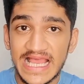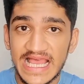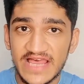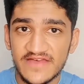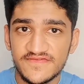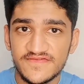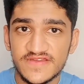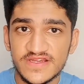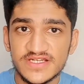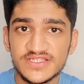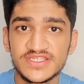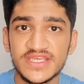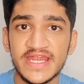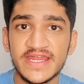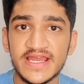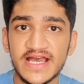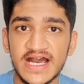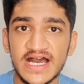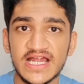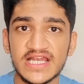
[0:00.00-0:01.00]
Aphids
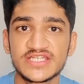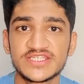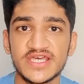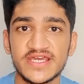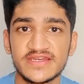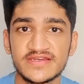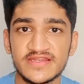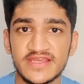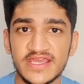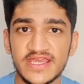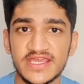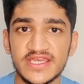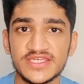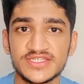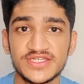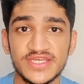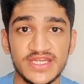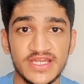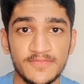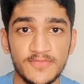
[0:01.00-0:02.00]
and ants are
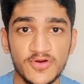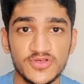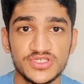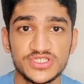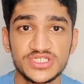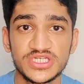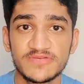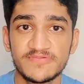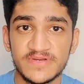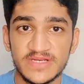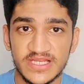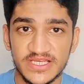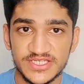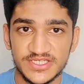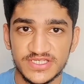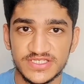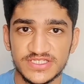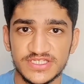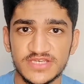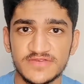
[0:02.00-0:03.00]
engaged in a positive
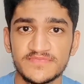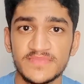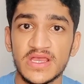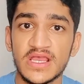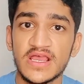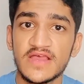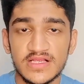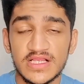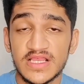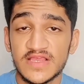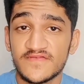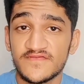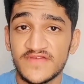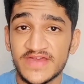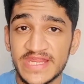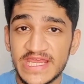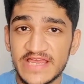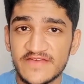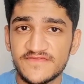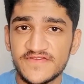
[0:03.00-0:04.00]
relationship
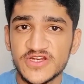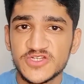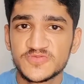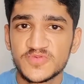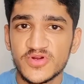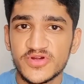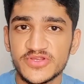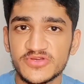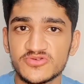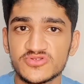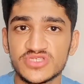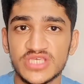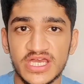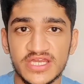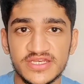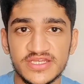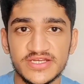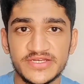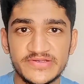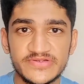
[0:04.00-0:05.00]
when aphids produce
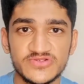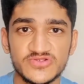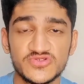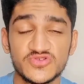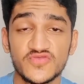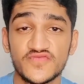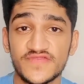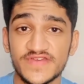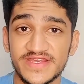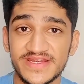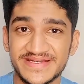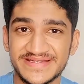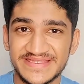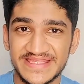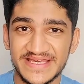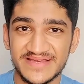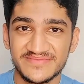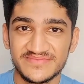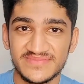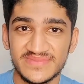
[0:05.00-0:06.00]
honeydew to feed
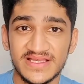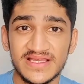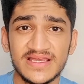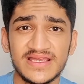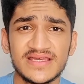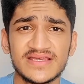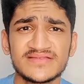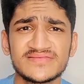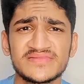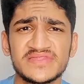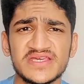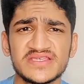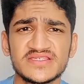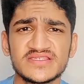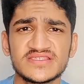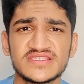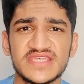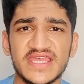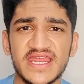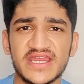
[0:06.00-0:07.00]
them. These
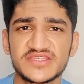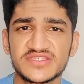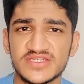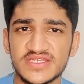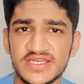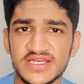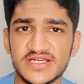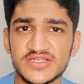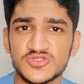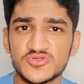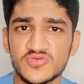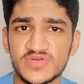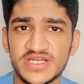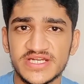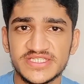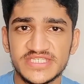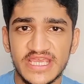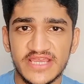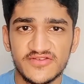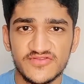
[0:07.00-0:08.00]
insects need
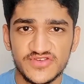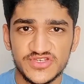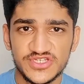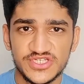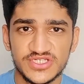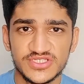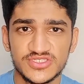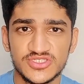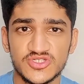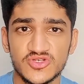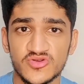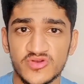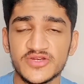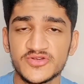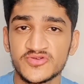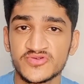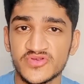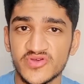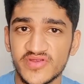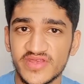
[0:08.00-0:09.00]
sweet secretions
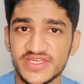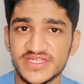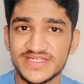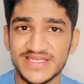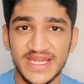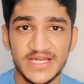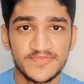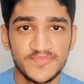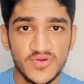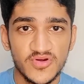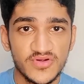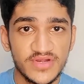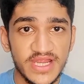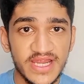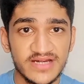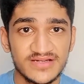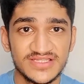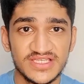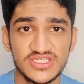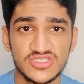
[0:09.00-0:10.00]
to nourish and
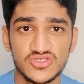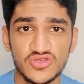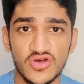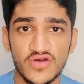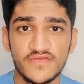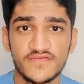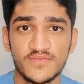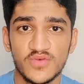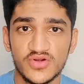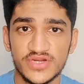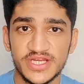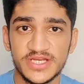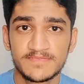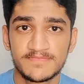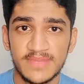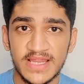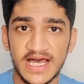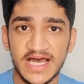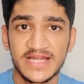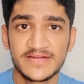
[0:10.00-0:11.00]
protect these
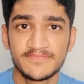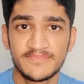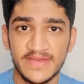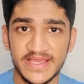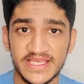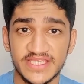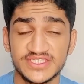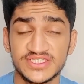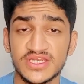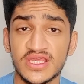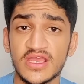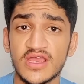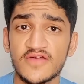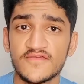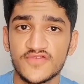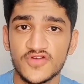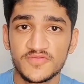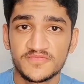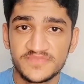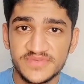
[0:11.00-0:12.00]
soft-bodied plant pests
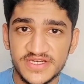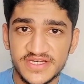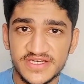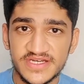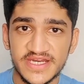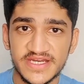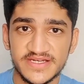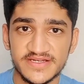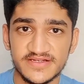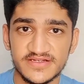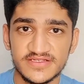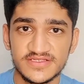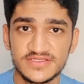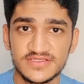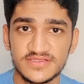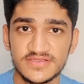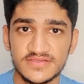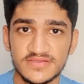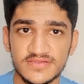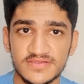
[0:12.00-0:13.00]
from
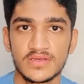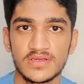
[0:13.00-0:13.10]
predators.